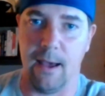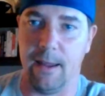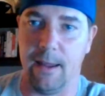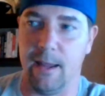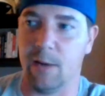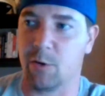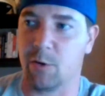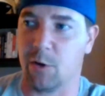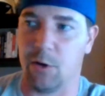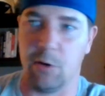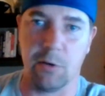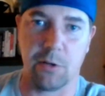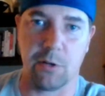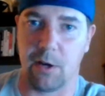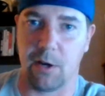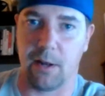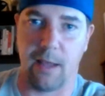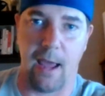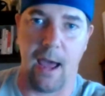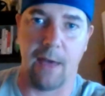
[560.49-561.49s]

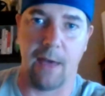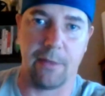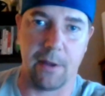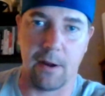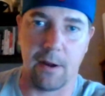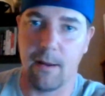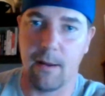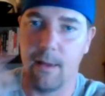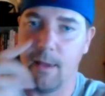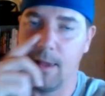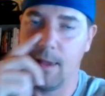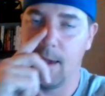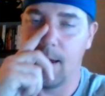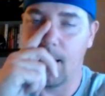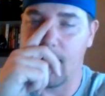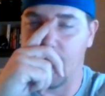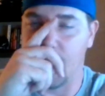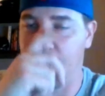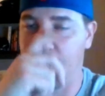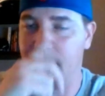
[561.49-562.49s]
introducer and catheter,
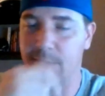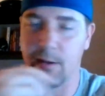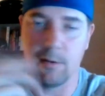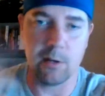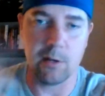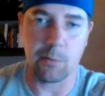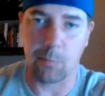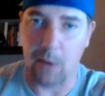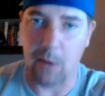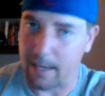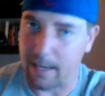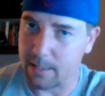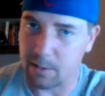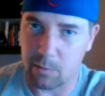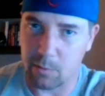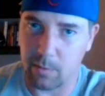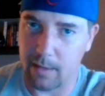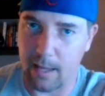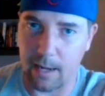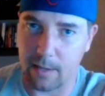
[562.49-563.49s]
then just
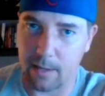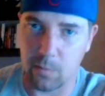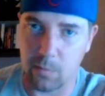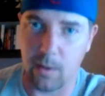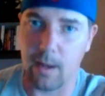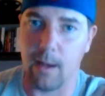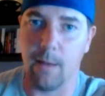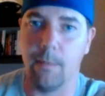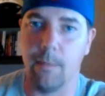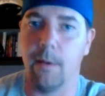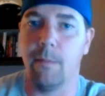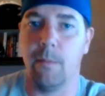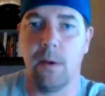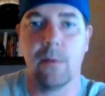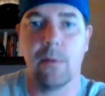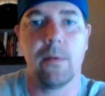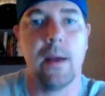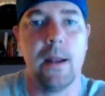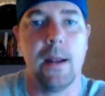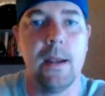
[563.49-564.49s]
practice with that as well. But
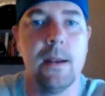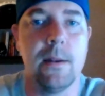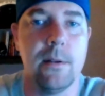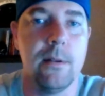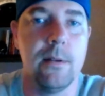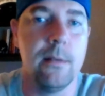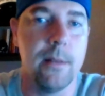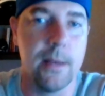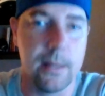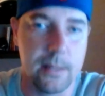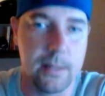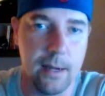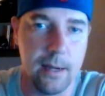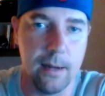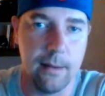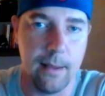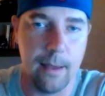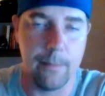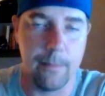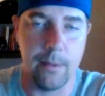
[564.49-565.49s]
be ready to do this
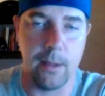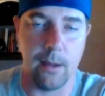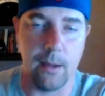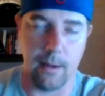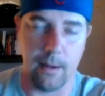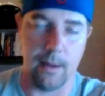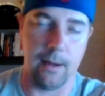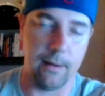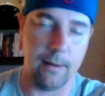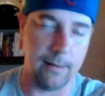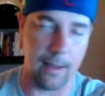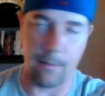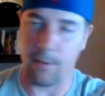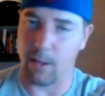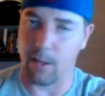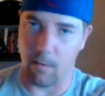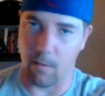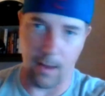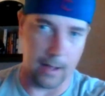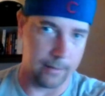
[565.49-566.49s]
anytime
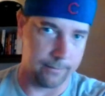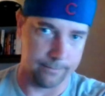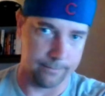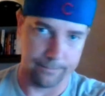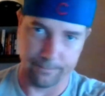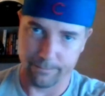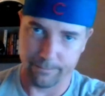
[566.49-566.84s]
you go out,